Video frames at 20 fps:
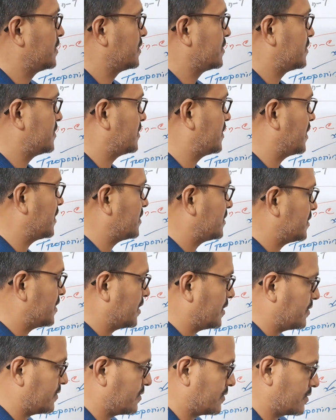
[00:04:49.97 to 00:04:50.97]
So that is
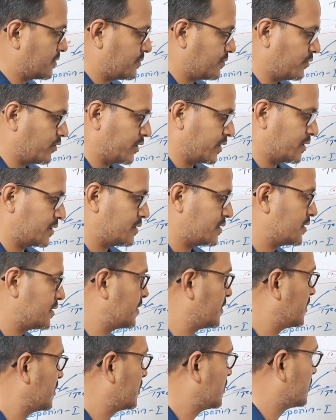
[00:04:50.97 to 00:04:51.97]
the point.
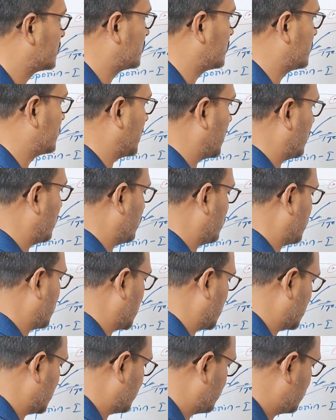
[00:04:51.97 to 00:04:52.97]
So now
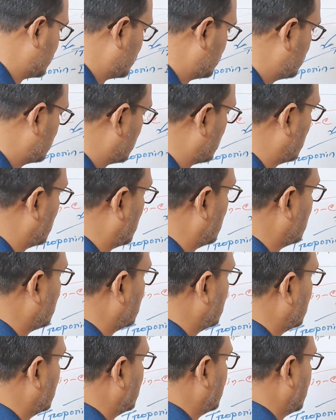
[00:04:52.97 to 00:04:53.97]
I have to draw
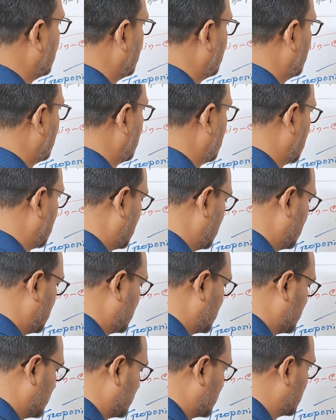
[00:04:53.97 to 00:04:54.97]

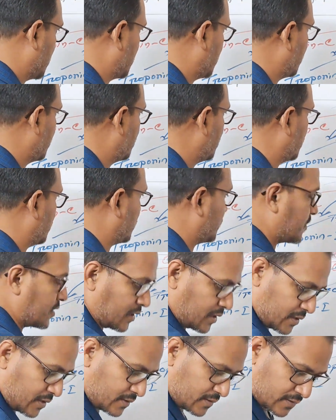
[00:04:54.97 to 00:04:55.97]
another
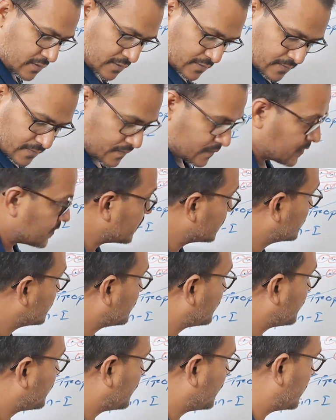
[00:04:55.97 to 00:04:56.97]
things,
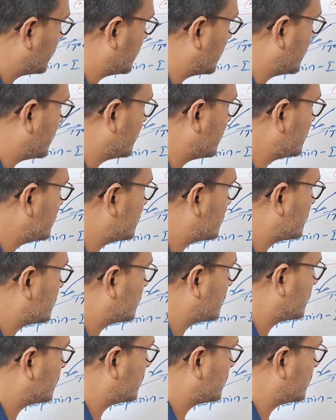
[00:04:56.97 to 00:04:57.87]
that is